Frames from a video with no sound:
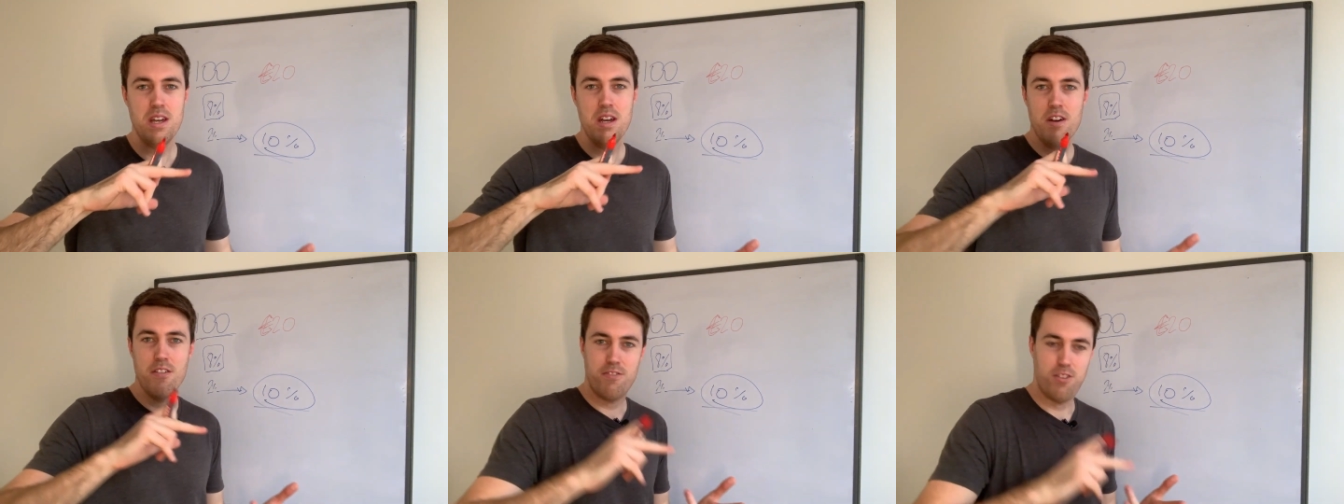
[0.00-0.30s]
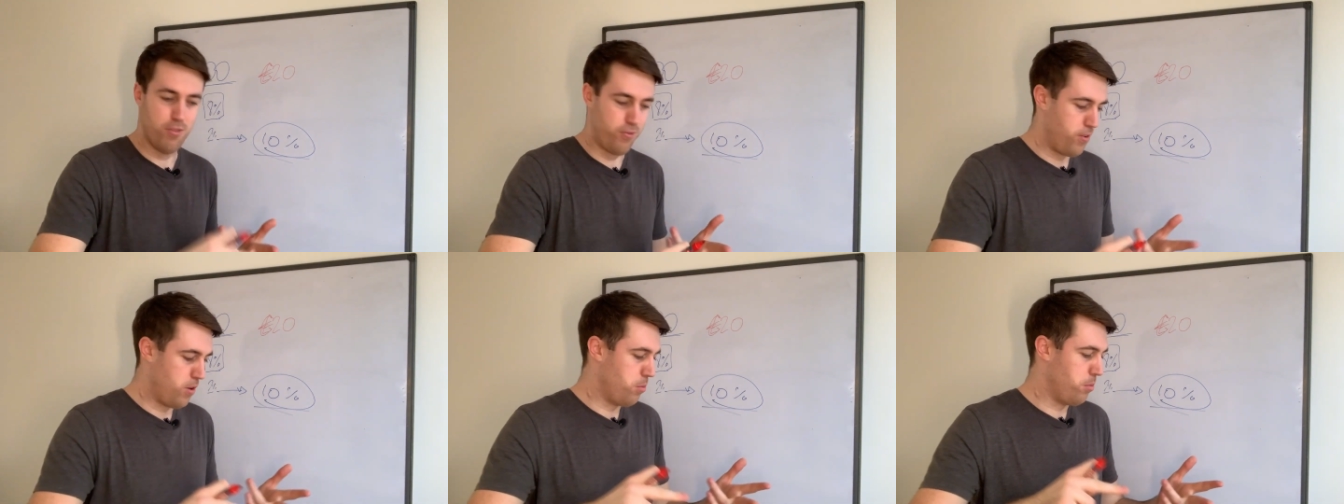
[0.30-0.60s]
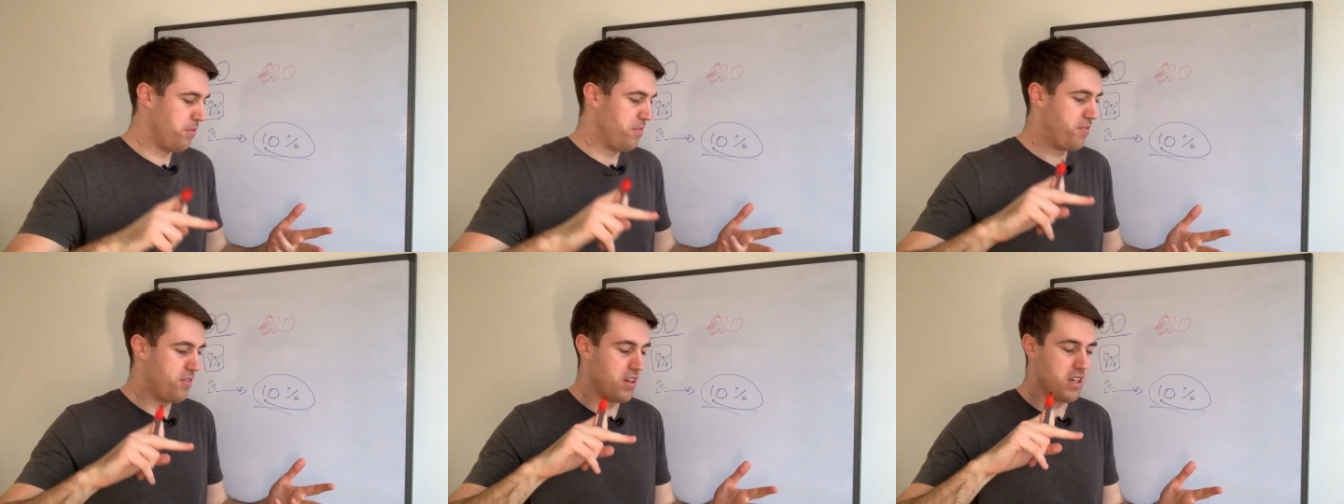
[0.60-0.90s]

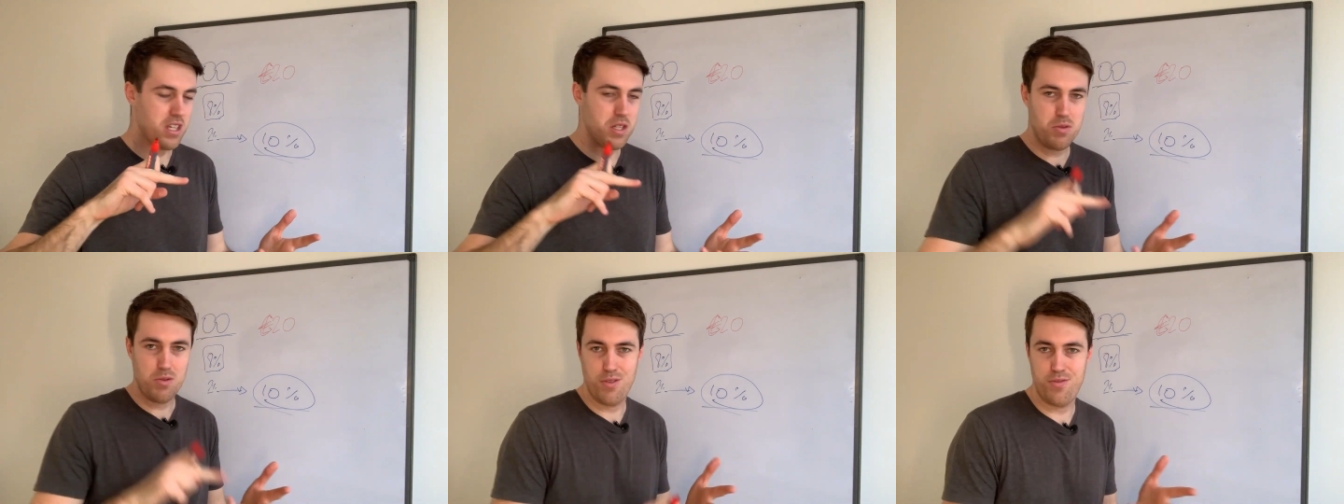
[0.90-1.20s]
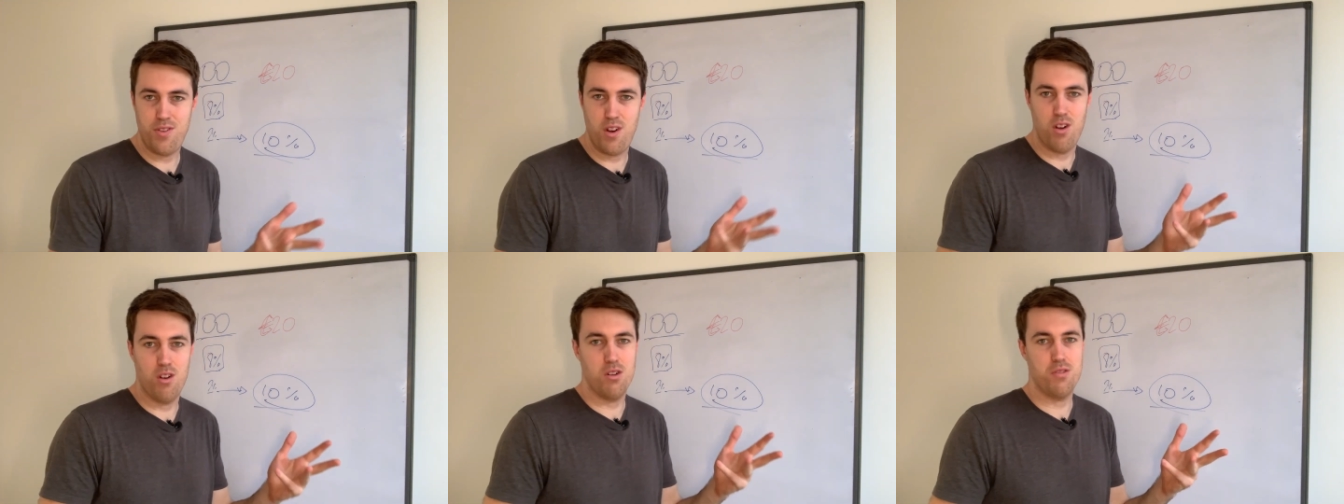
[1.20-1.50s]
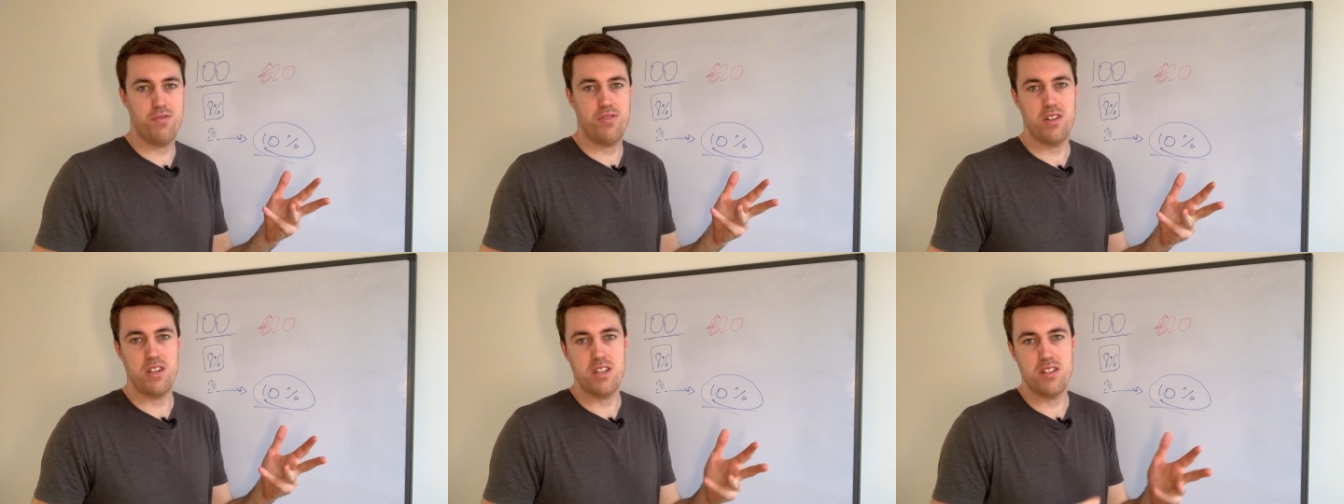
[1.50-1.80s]
fulfillment fees,
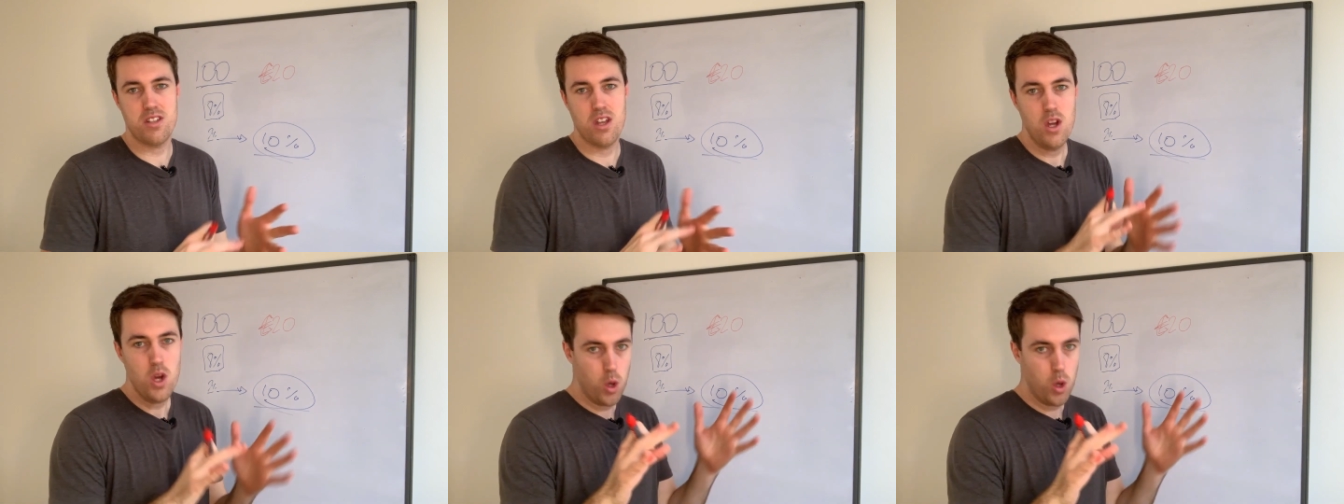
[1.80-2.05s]
referral fees,